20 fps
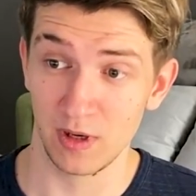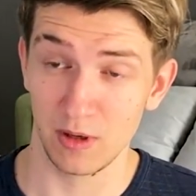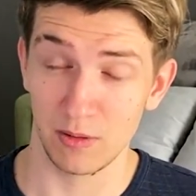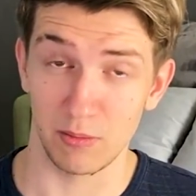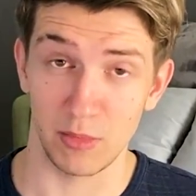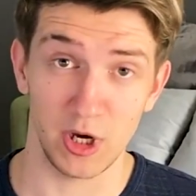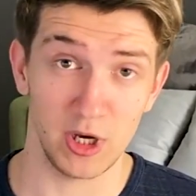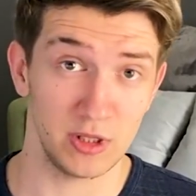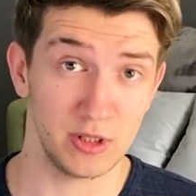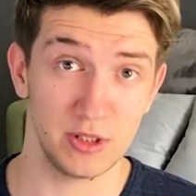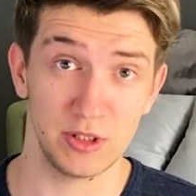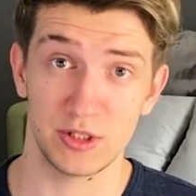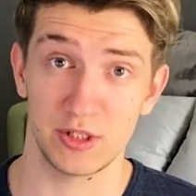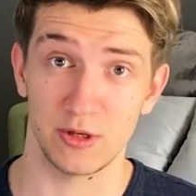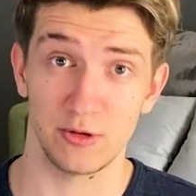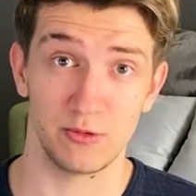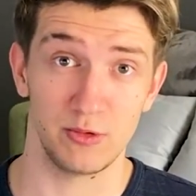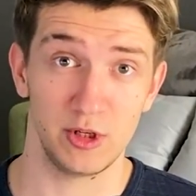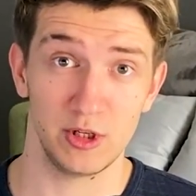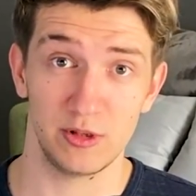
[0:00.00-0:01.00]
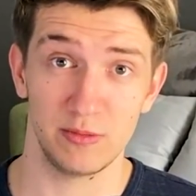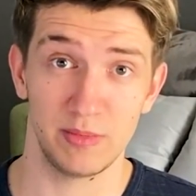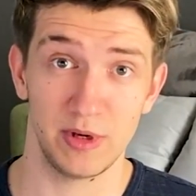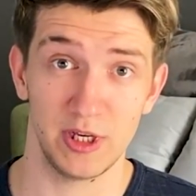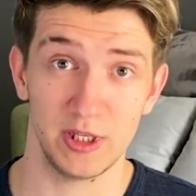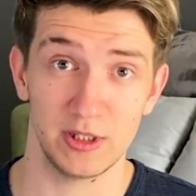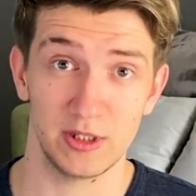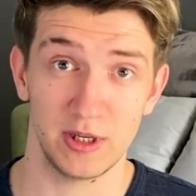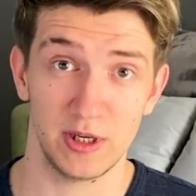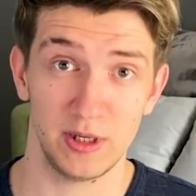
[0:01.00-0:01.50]
Man, it's a real
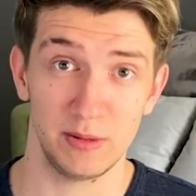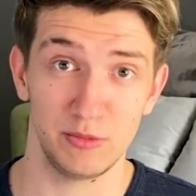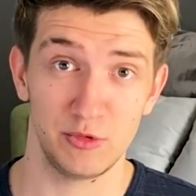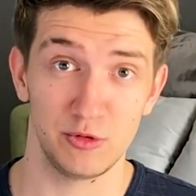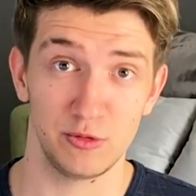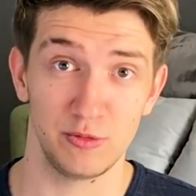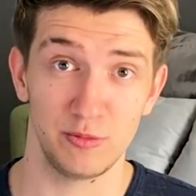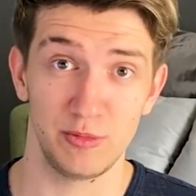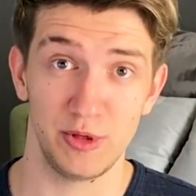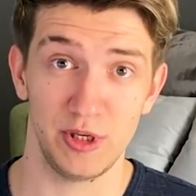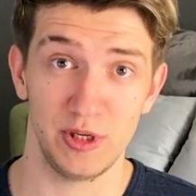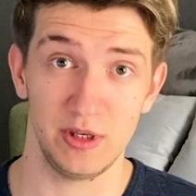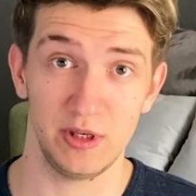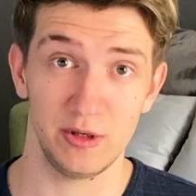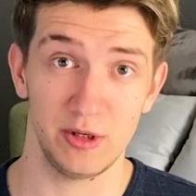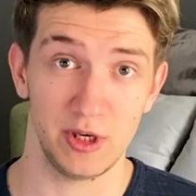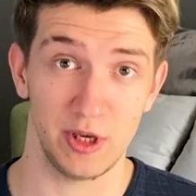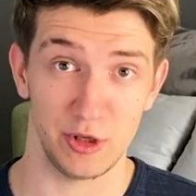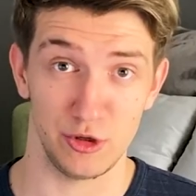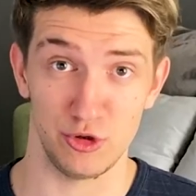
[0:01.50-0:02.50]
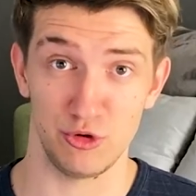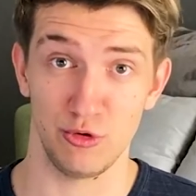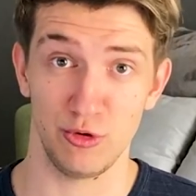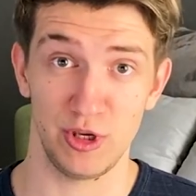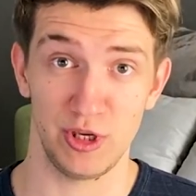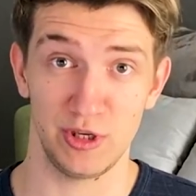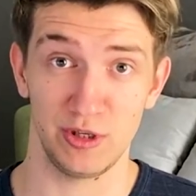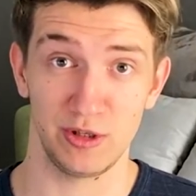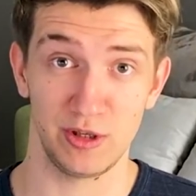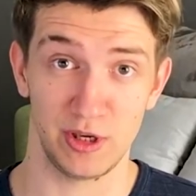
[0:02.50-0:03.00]
bad time to be
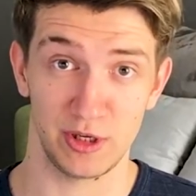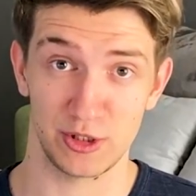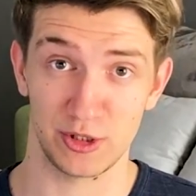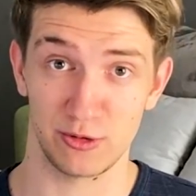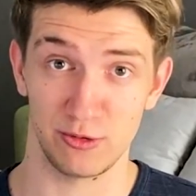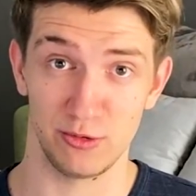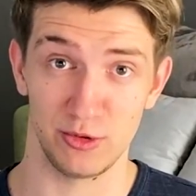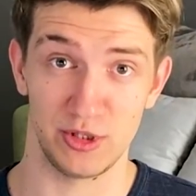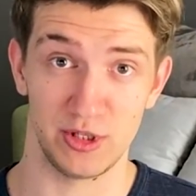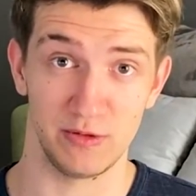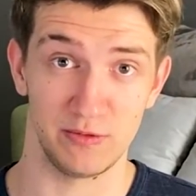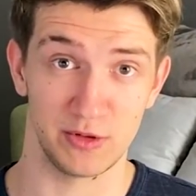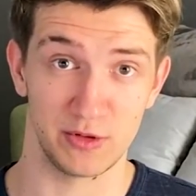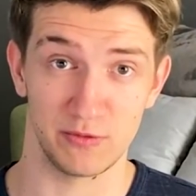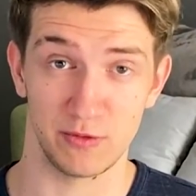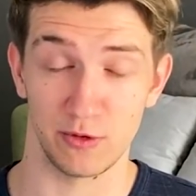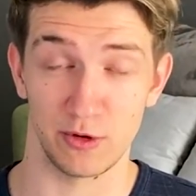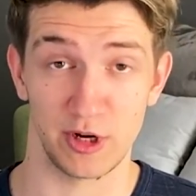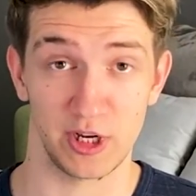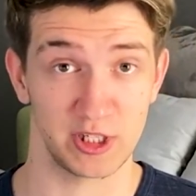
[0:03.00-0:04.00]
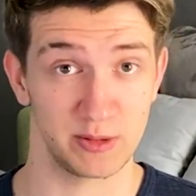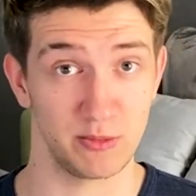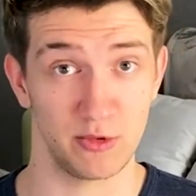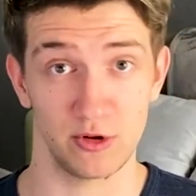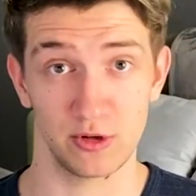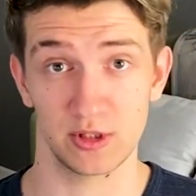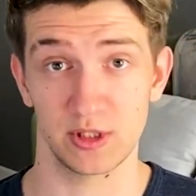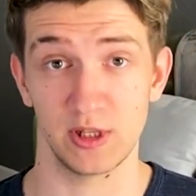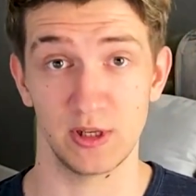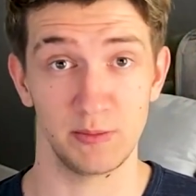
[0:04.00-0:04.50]
enjoying exclusives for
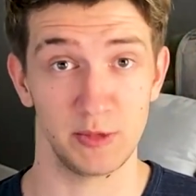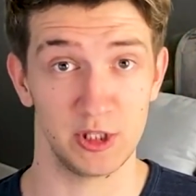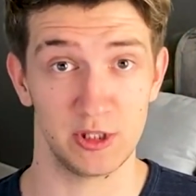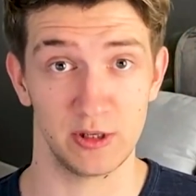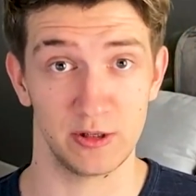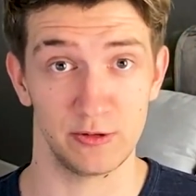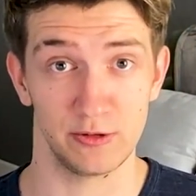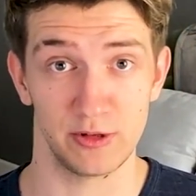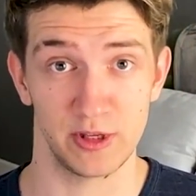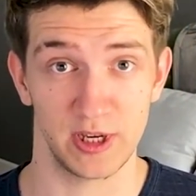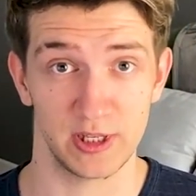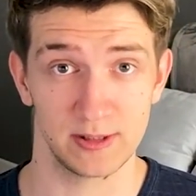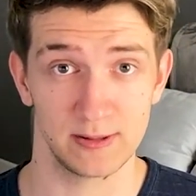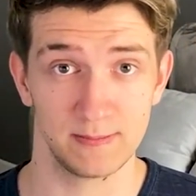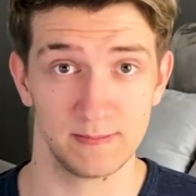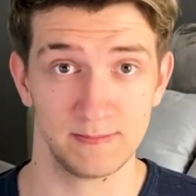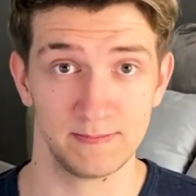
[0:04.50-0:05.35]
Xbox, let me tell you that.